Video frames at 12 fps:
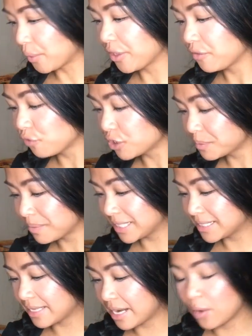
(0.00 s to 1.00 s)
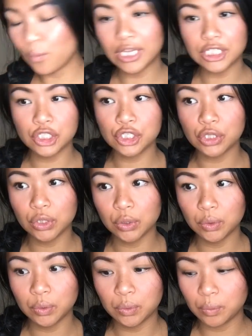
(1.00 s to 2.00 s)
Okay, the first place that I went
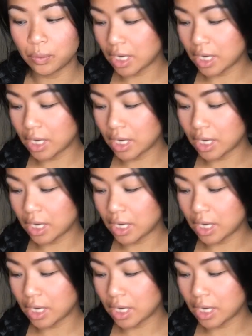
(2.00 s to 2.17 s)
to